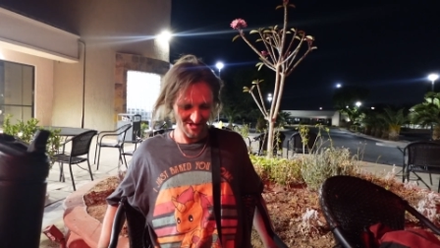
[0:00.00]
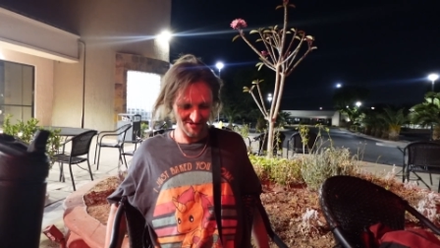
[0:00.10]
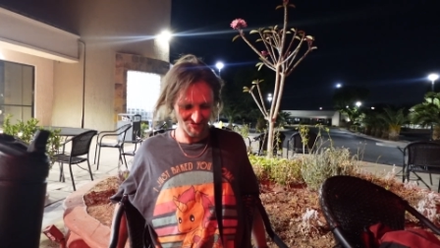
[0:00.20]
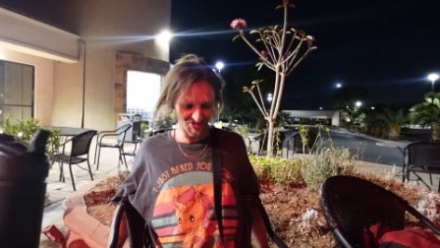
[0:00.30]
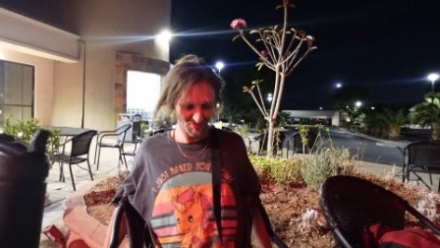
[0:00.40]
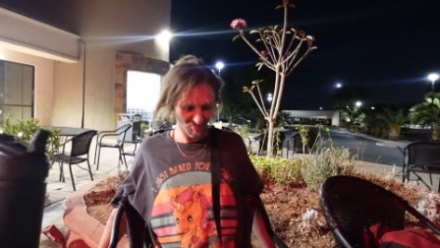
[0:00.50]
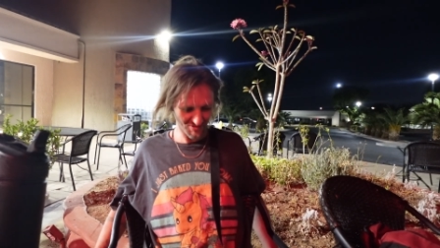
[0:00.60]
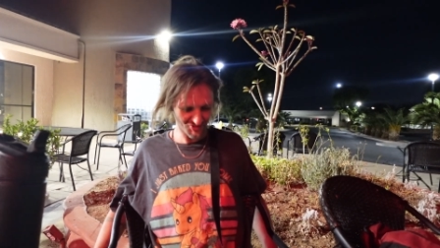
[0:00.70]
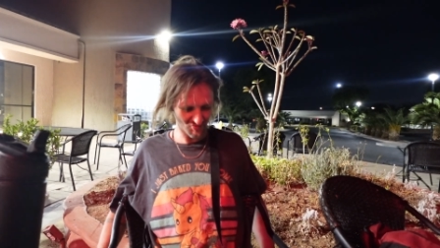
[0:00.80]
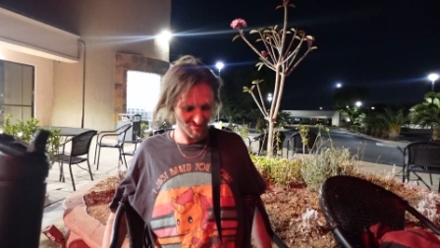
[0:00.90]
and it was getting
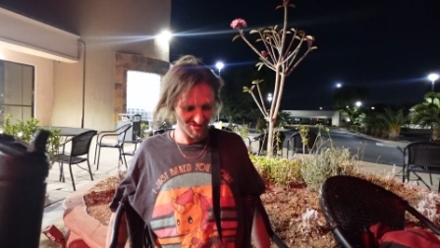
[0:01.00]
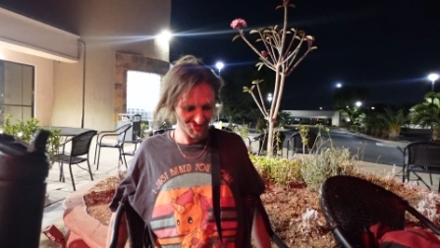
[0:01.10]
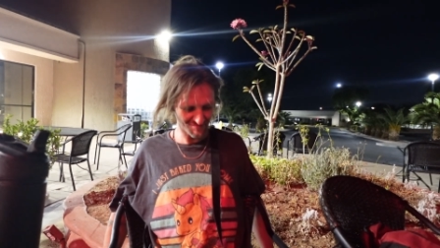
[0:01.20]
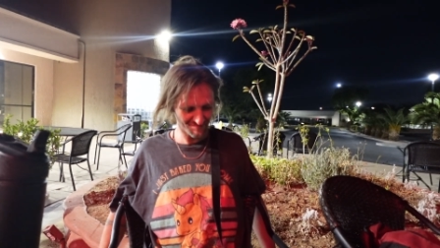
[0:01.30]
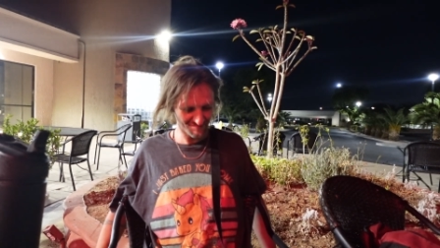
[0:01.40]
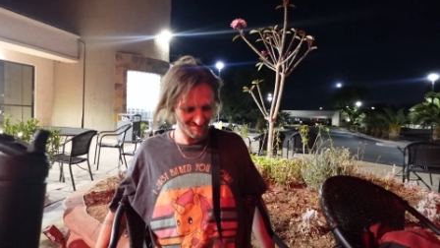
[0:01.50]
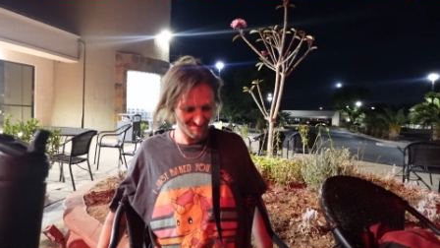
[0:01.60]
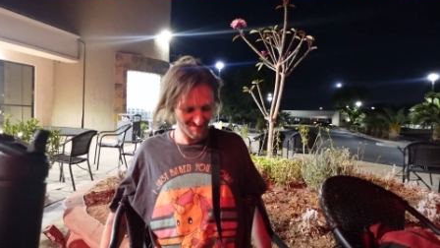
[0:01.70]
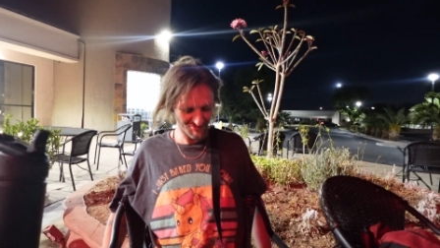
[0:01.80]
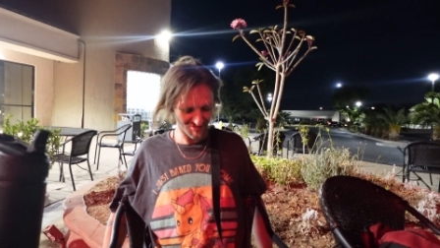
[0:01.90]
worse and worse. And
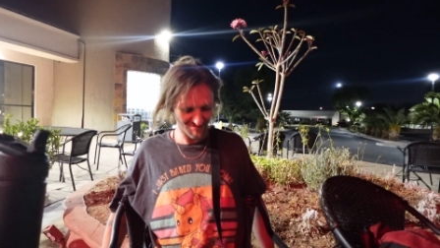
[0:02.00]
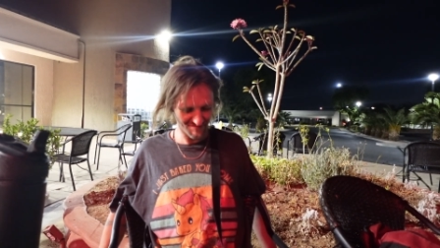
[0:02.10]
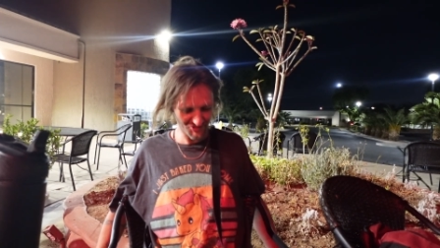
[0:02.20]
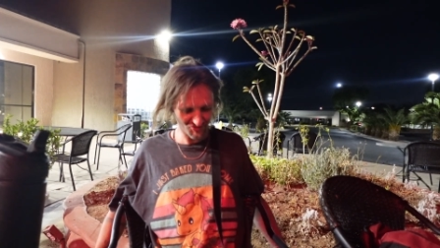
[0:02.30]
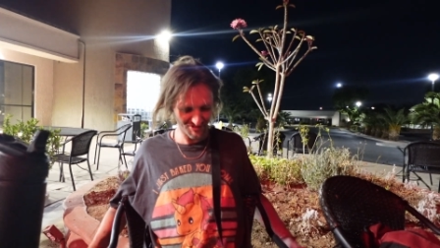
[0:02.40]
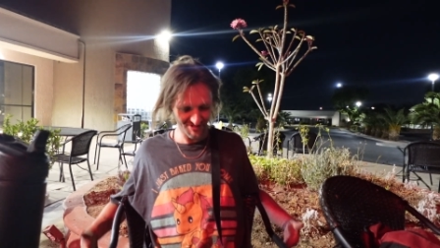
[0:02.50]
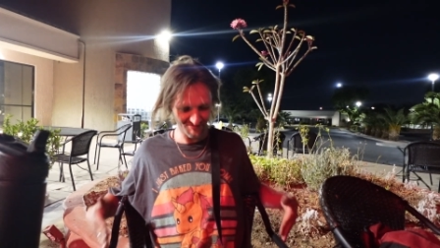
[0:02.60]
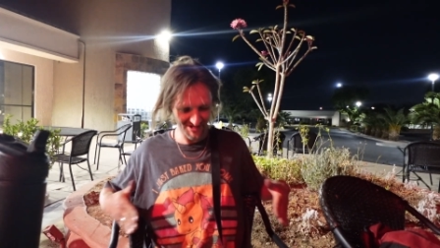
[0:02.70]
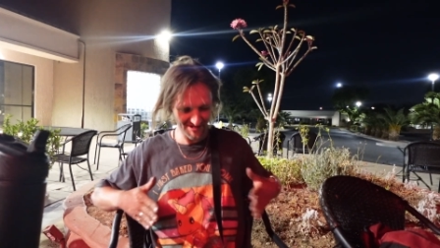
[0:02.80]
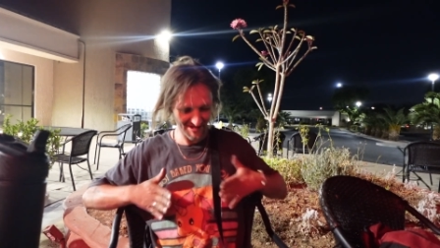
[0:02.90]
so
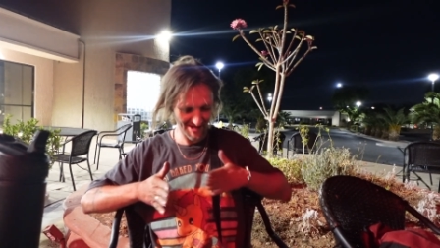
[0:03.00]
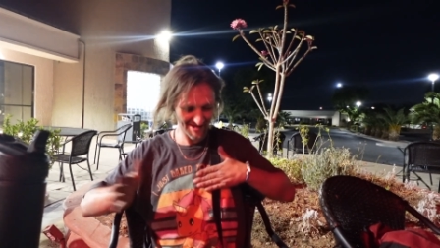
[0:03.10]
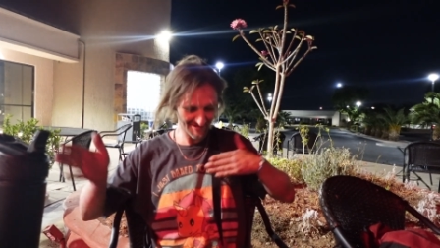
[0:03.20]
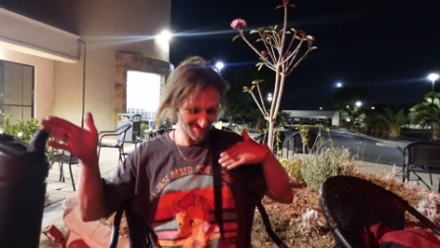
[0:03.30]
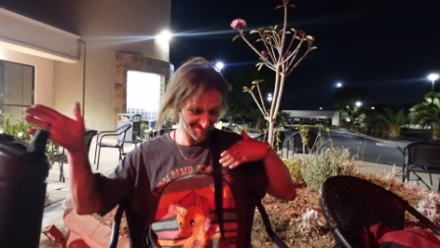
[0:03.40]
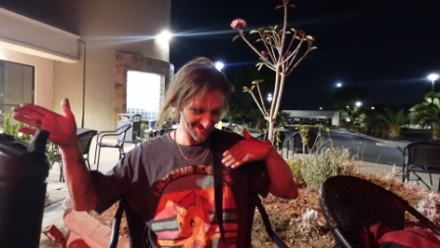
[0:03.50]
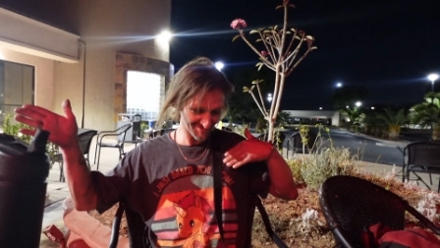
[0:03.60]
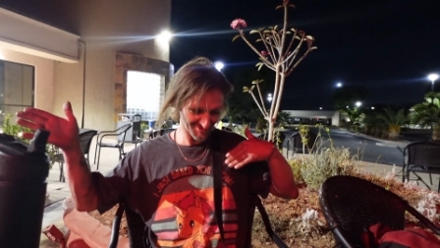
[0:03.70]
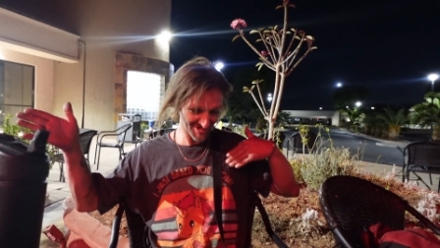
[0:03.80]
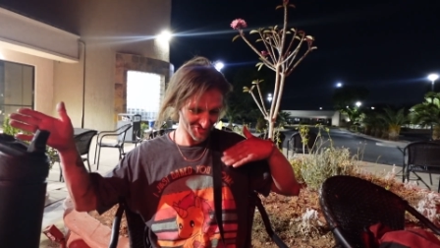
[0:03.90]
eventually, I had to go in my
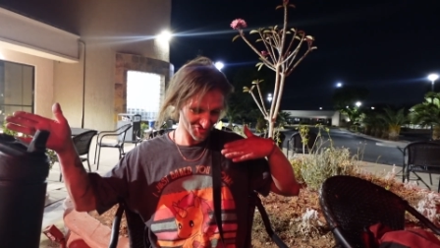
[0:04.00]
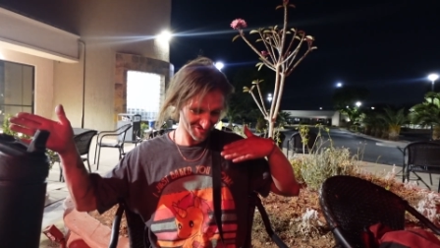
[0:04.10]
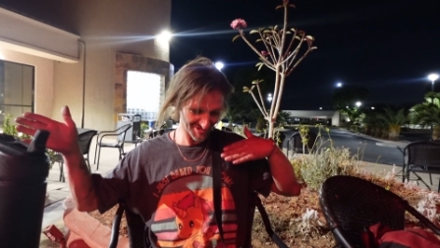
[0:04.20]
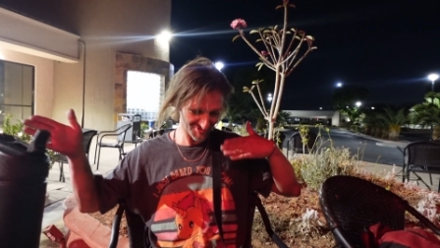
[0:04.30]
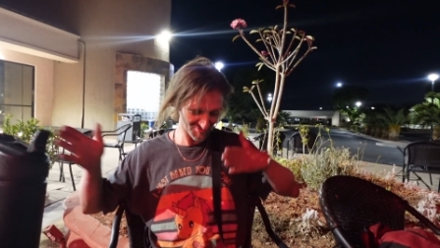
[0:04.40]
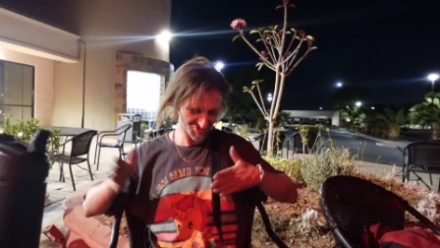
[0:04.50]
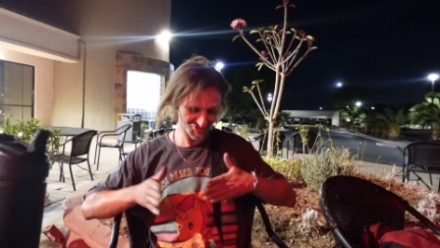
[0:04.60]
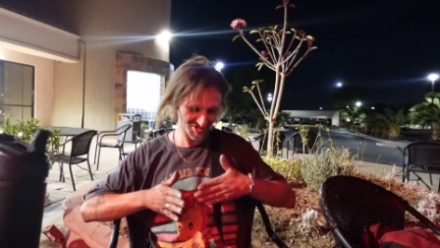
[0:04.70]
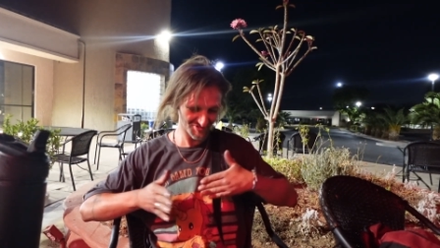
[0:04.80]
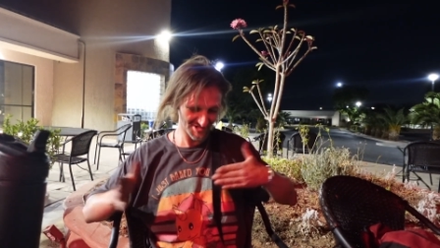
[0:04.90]
own direction. There was
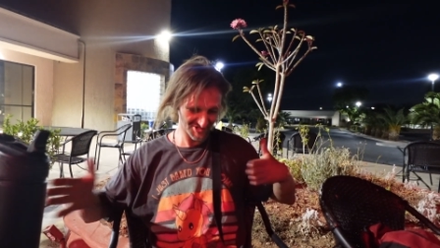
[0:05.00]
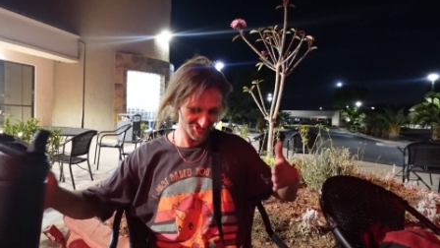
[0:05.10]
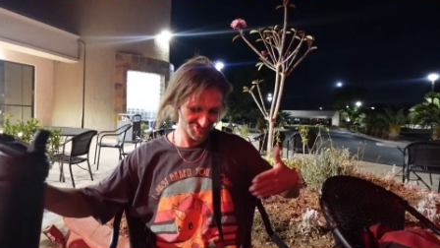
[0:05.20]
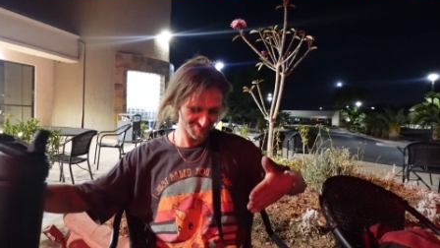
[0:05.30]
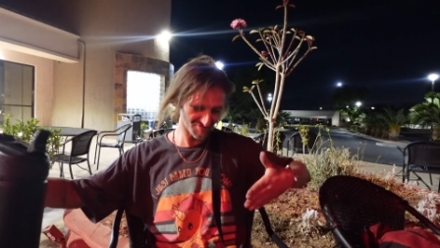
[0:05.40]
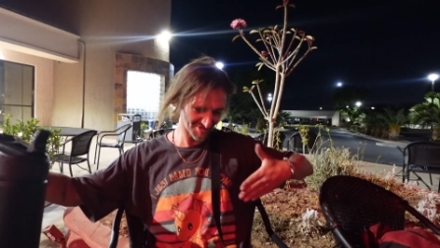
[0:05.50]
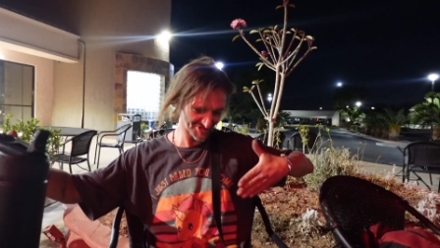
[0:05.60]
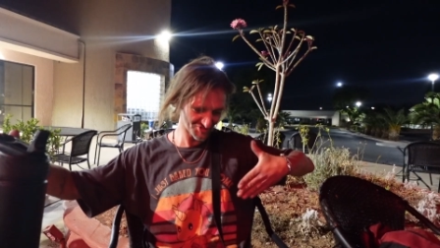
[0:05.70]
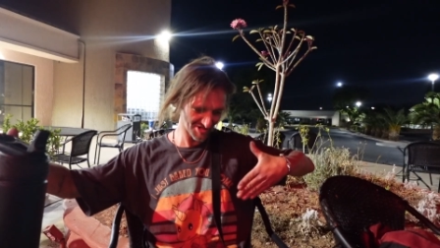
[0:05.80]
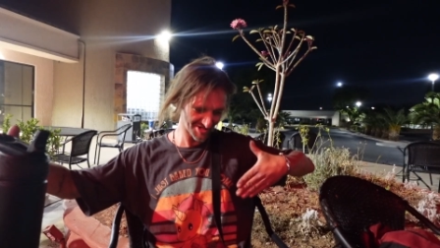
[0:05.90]
nothing I could do for her.
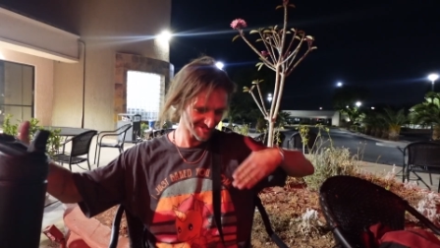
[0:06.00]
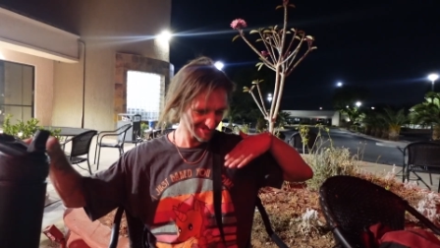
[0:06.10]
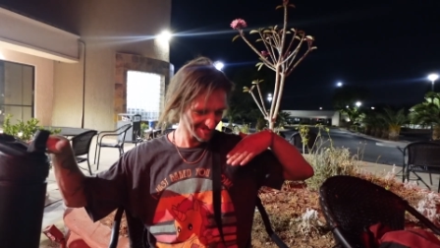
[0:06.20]
I tried.